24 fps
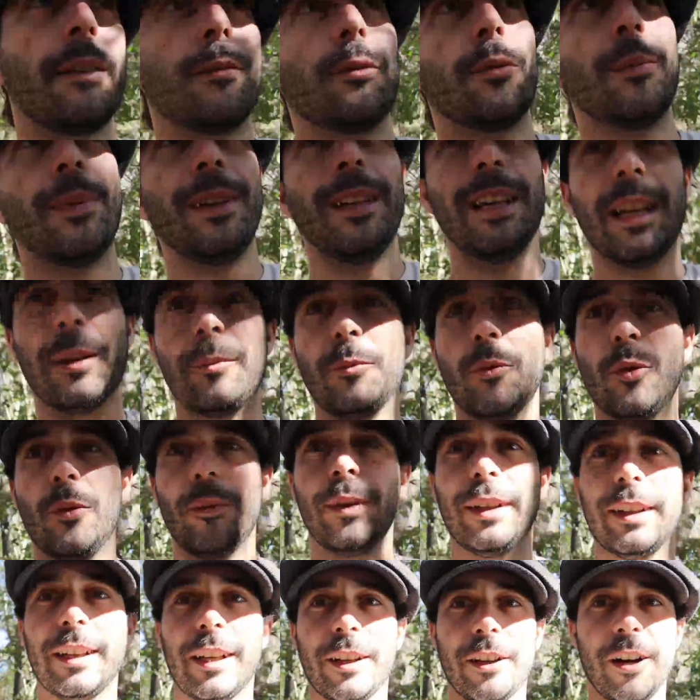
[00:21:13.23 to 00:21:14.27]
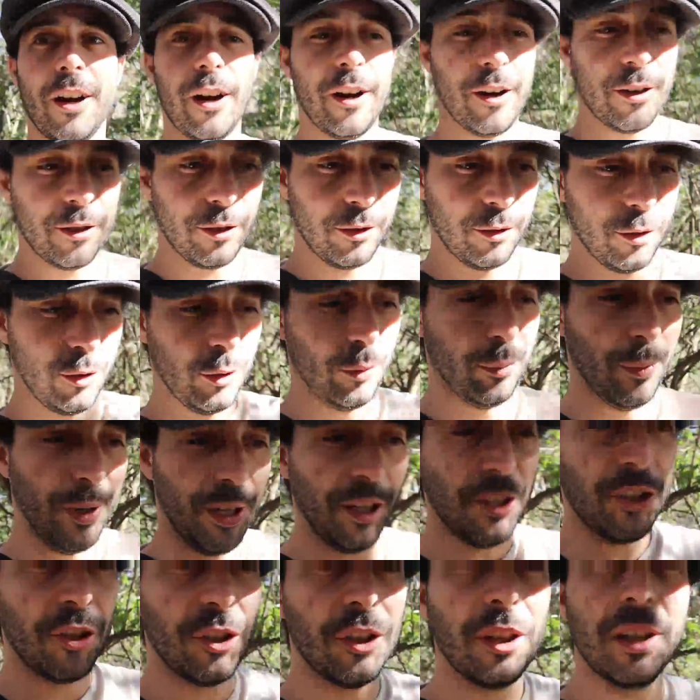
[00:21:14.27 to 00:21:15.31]
have to be like moving the car too
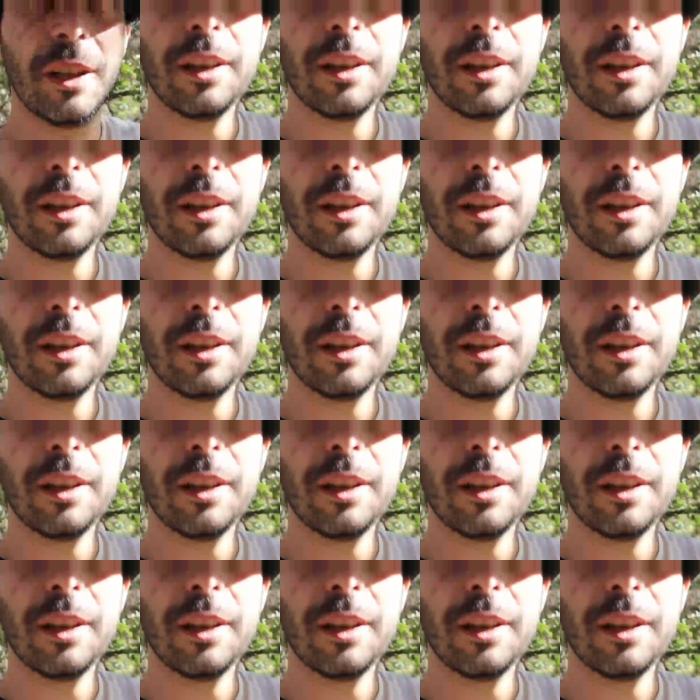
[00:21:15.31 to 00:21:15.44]
much.